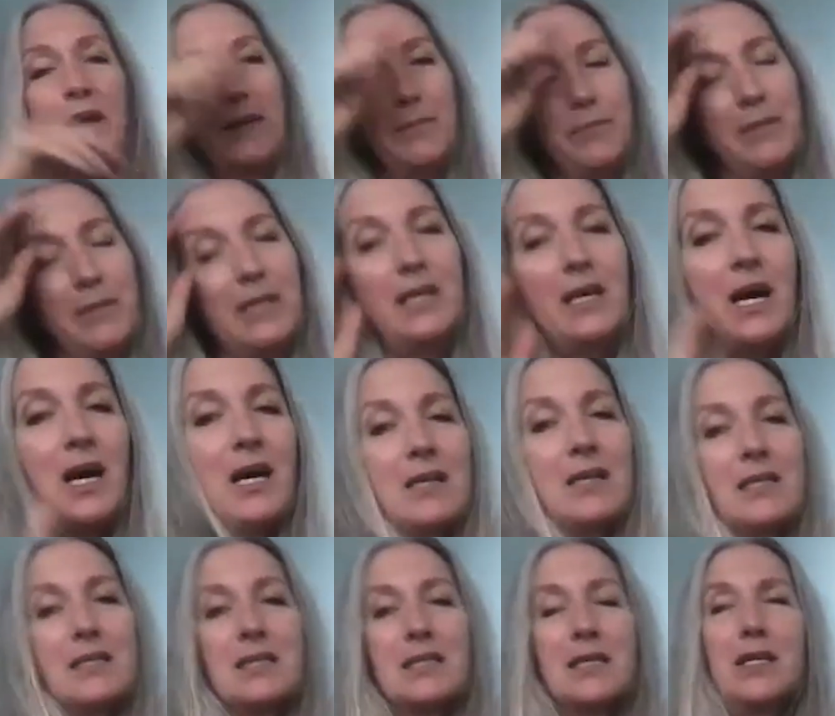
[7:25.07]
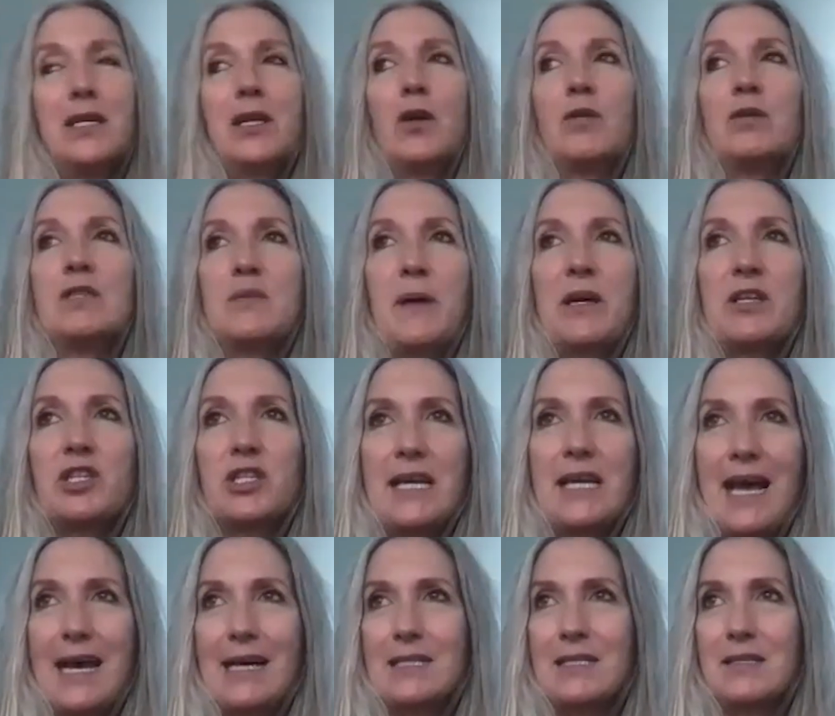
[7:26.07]
And because, especially
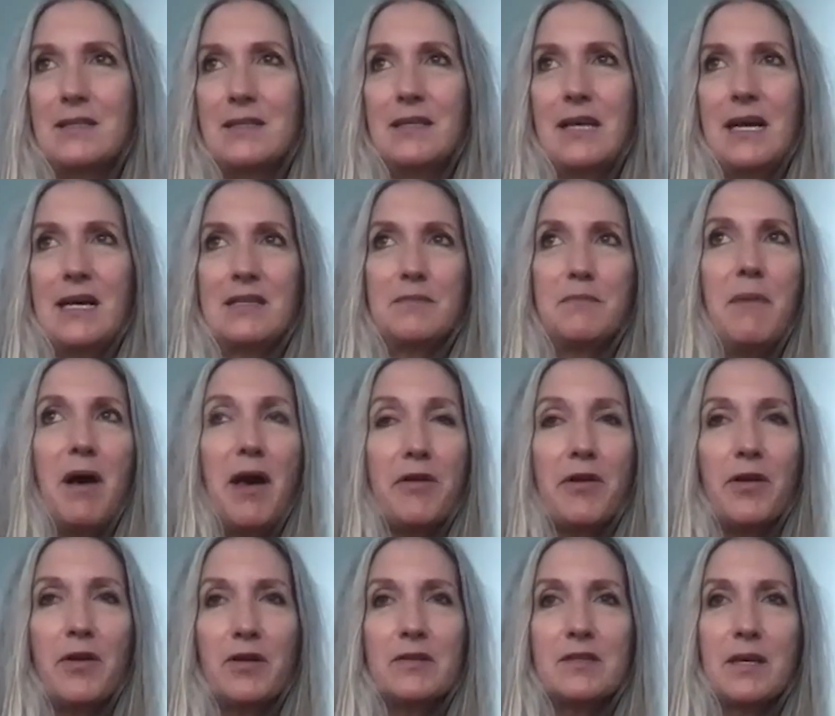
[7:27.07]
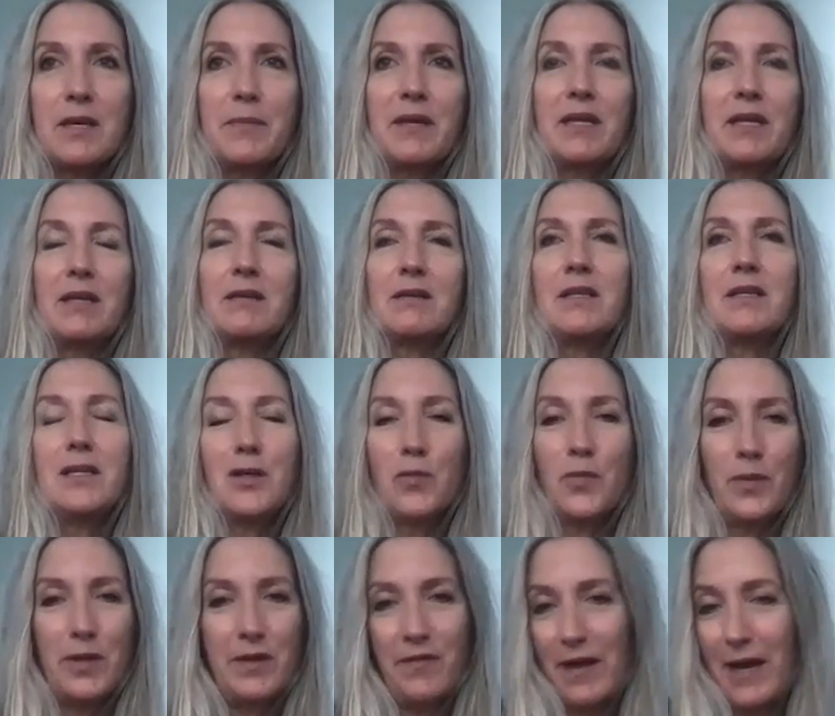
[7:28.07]
as mothers, I mean,
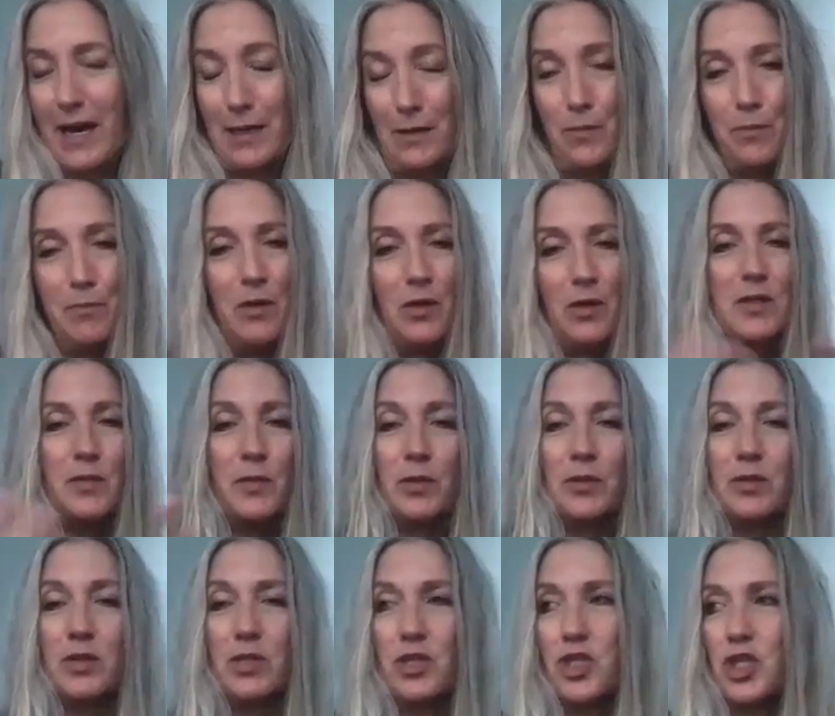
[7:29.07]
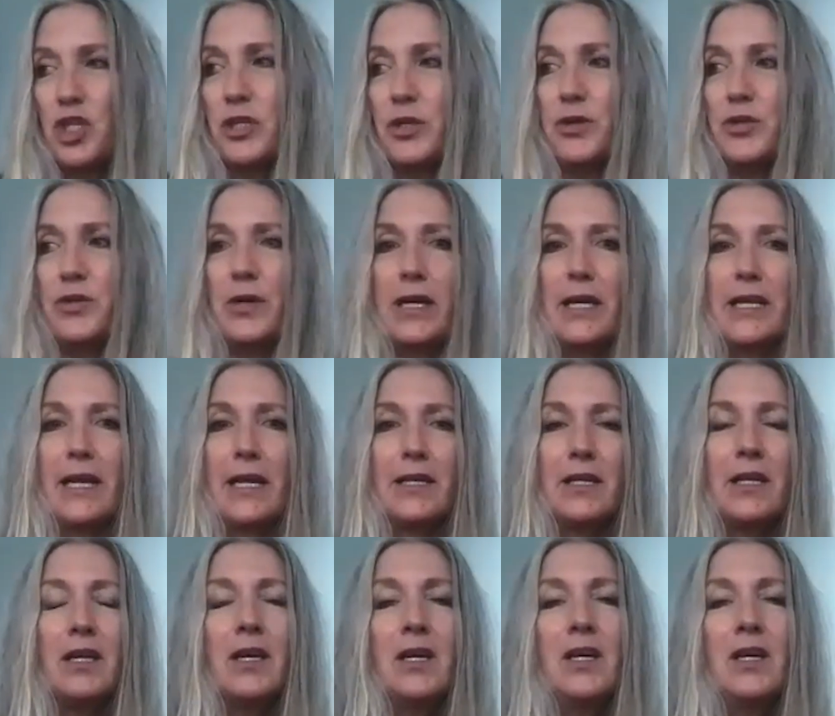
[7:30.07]
we've had multiple children and,
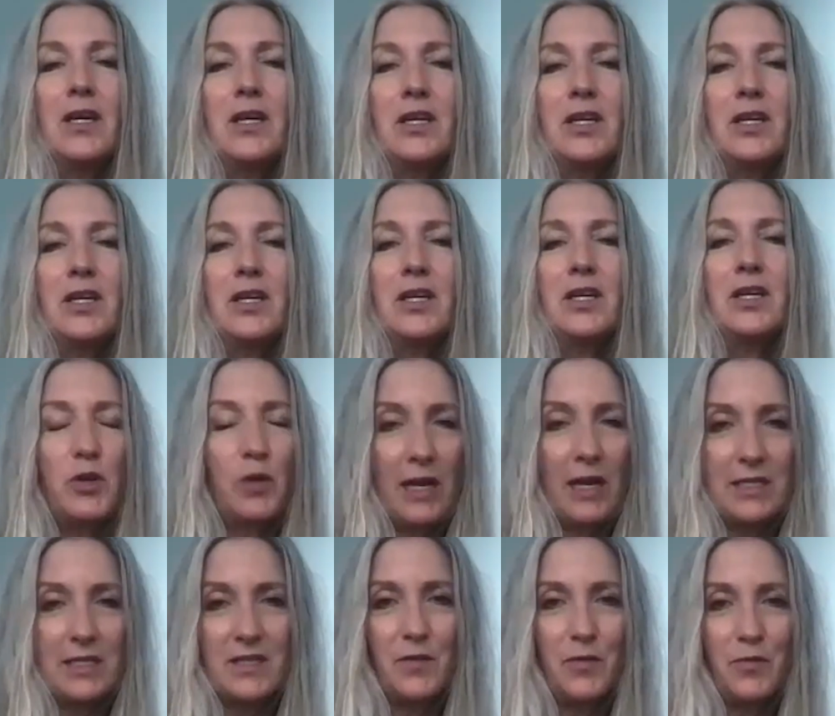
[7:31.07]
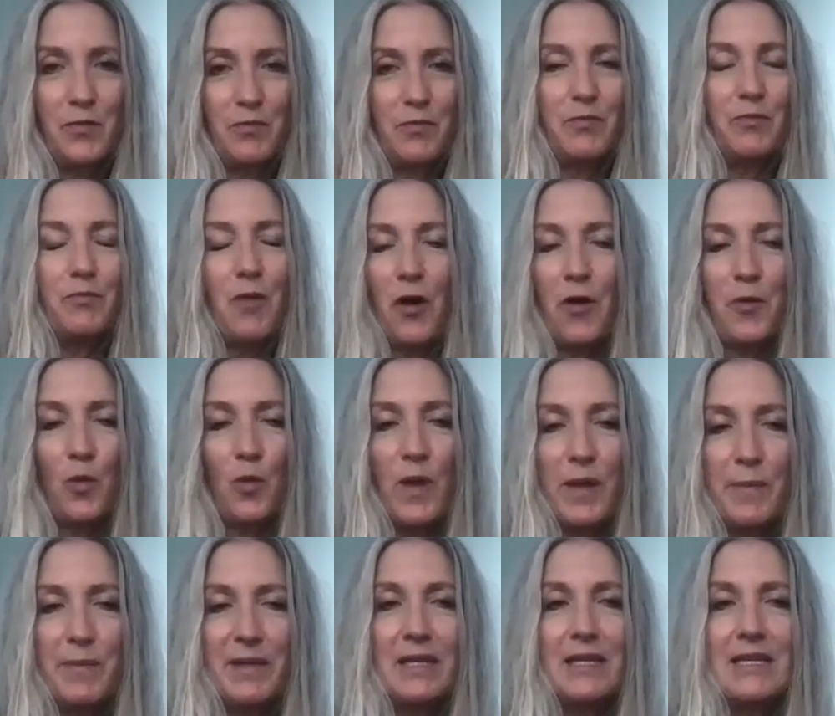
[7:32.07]
you guys, all the
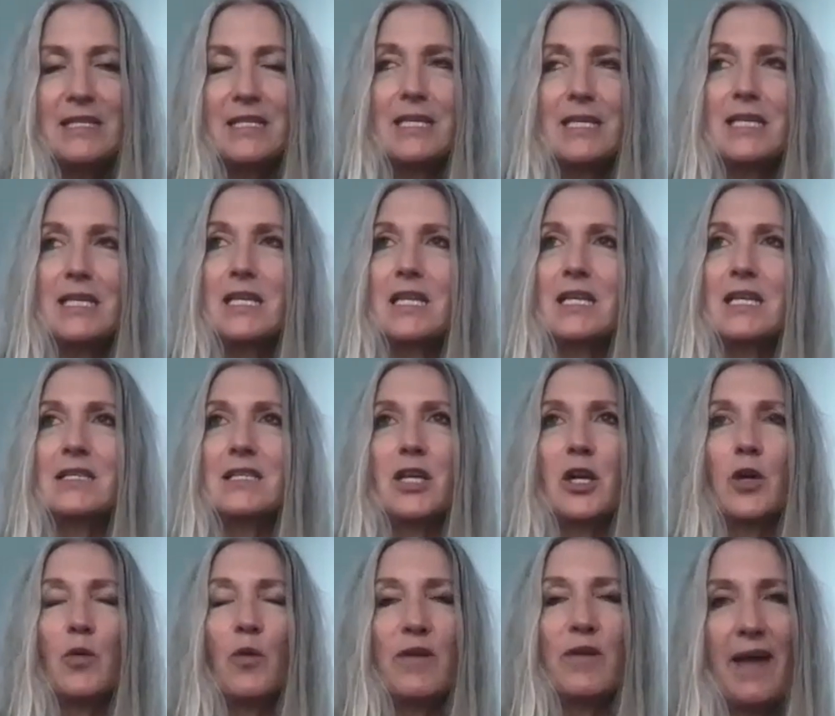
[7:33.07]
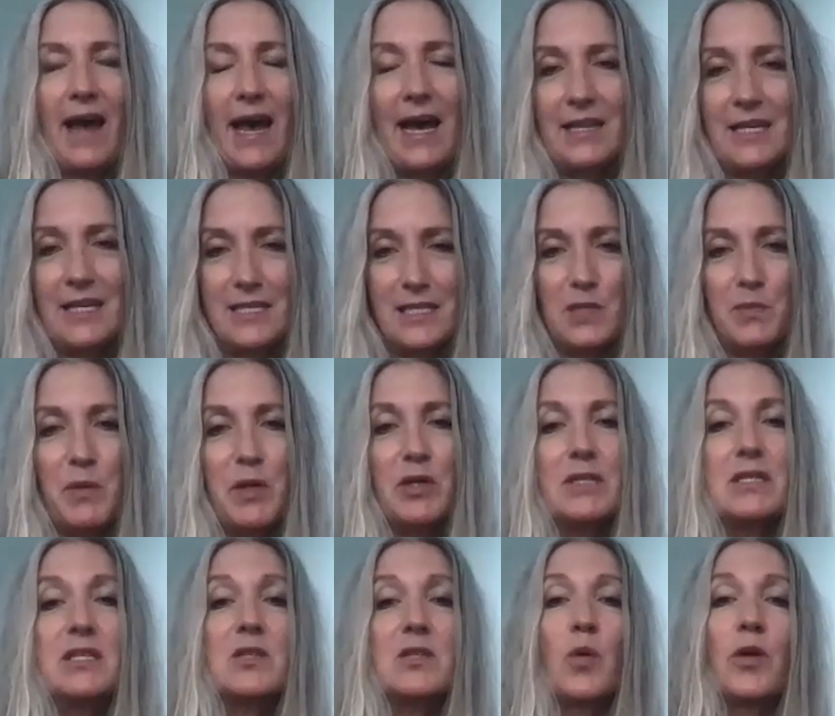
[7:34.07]
women listening to this, we've had these
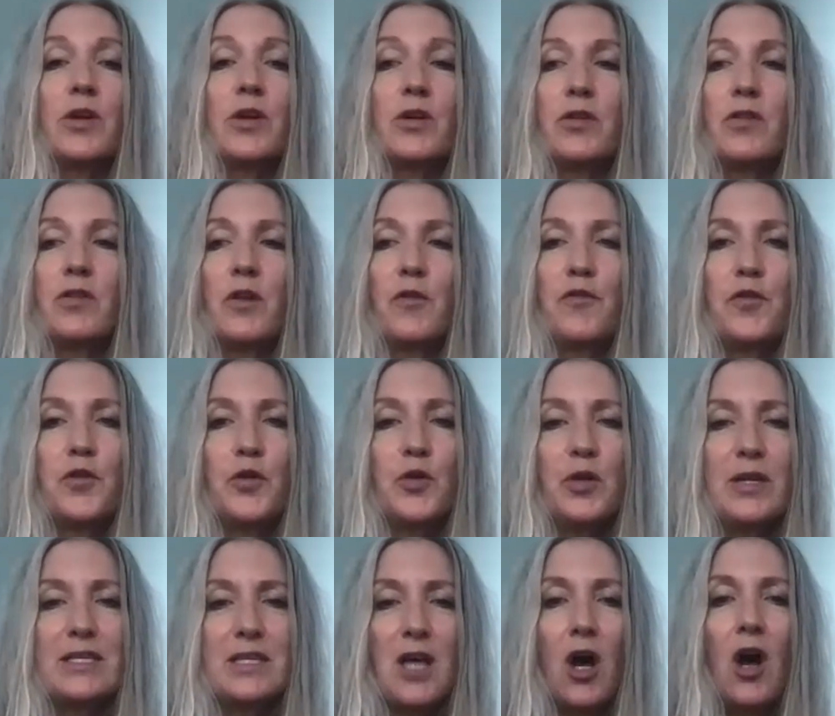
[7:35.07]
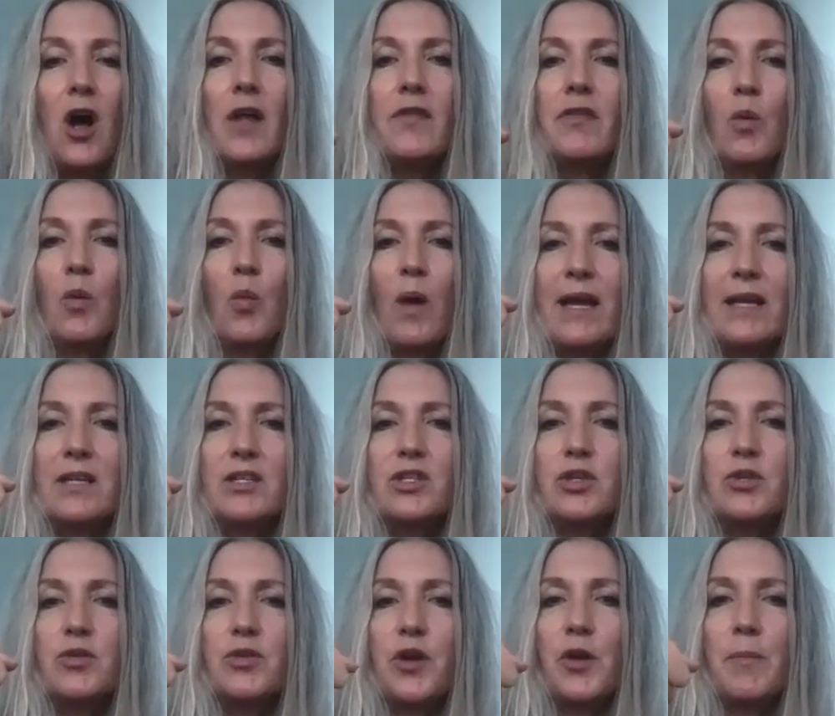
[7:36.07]
experiences where the food is on the way
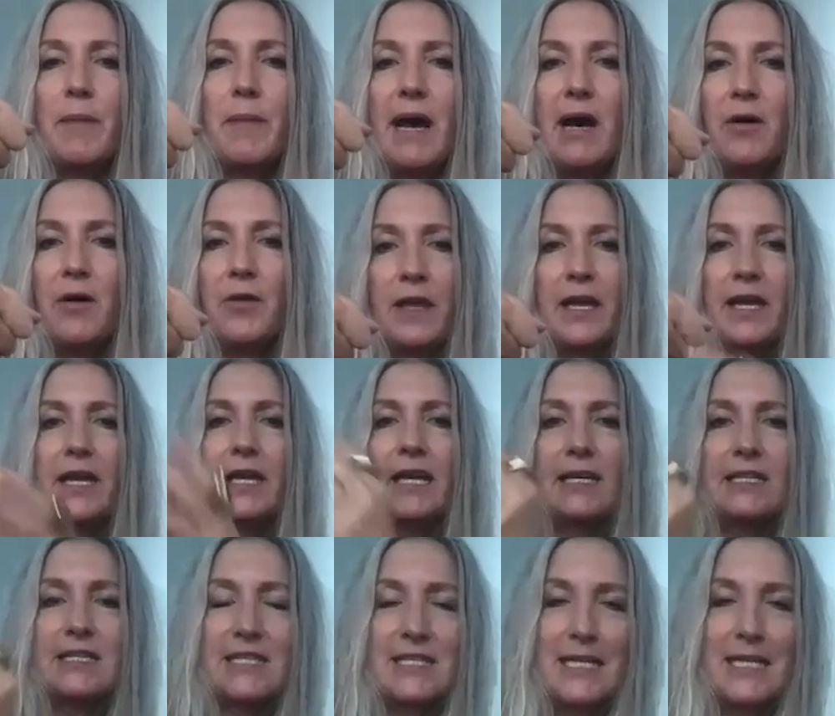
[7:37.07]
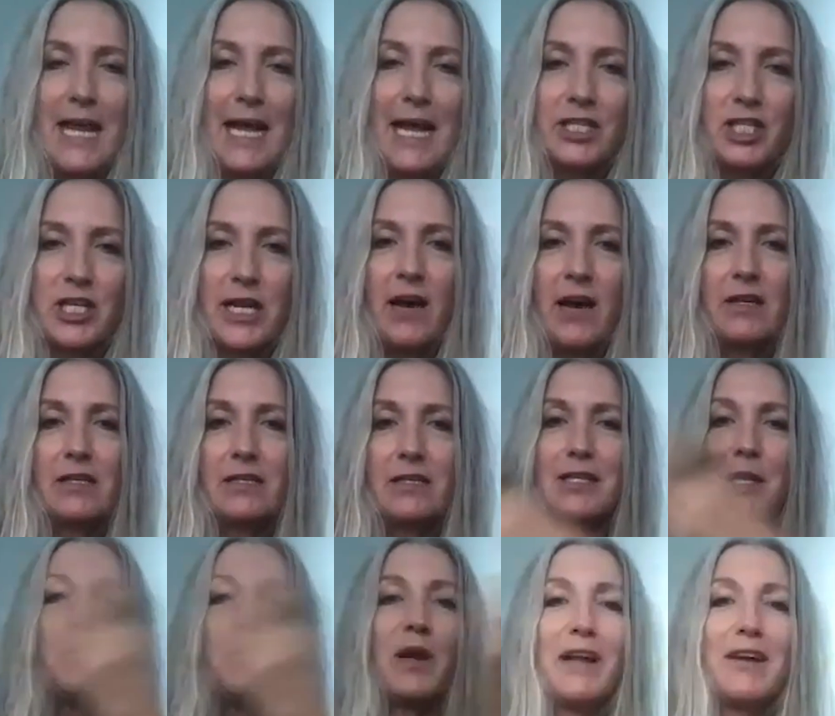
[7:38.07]
to your mouth and it gets snatched out and
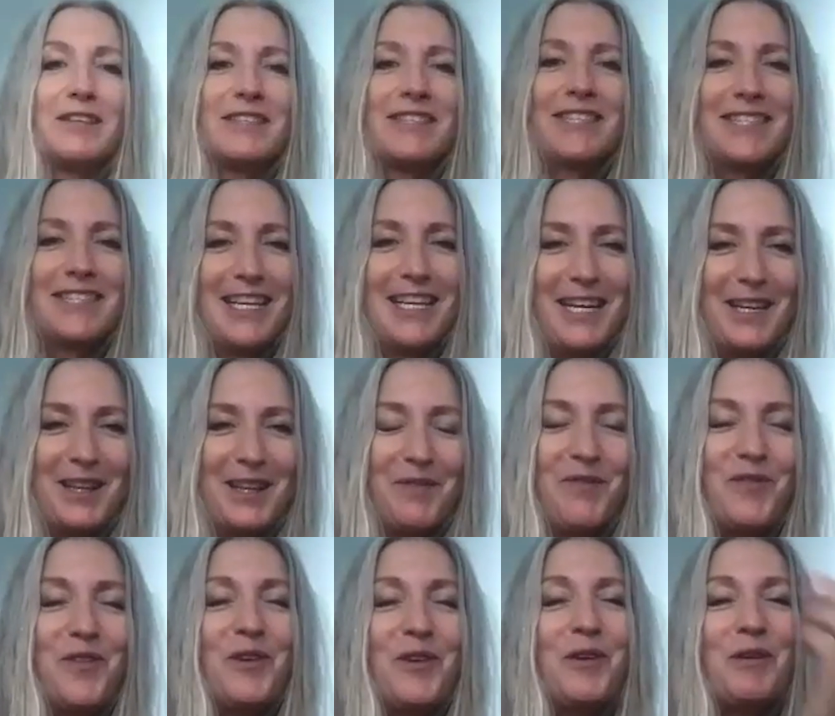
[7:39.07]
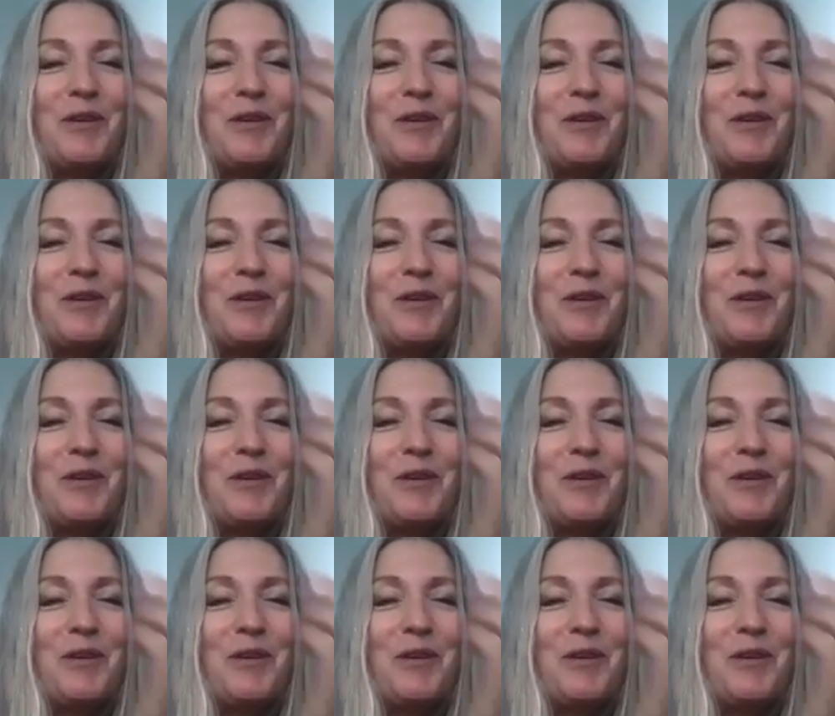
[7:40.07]
someone else is eating the food.